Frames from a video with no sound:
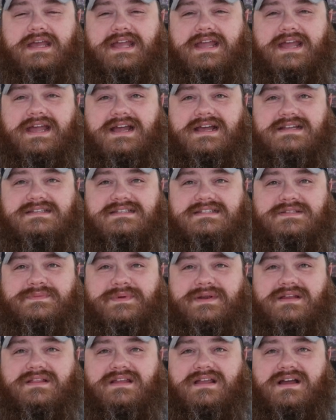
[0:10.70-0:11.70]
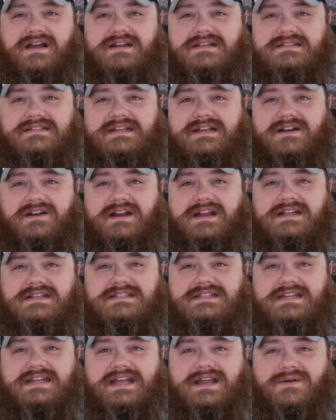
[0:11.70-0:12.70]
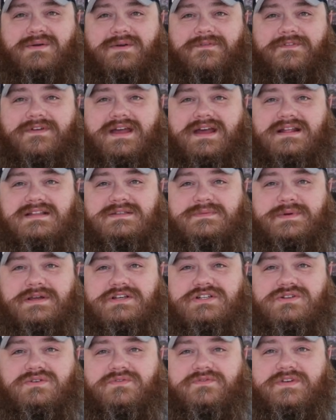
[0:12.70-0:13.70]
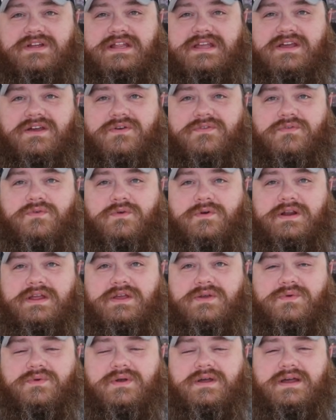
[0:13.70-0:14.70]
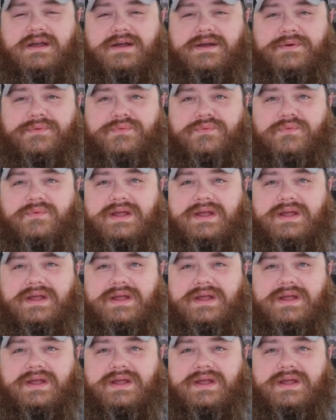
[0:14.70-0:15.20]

Hey guys, it's Bradley Honest here, and today we've got a special video for you.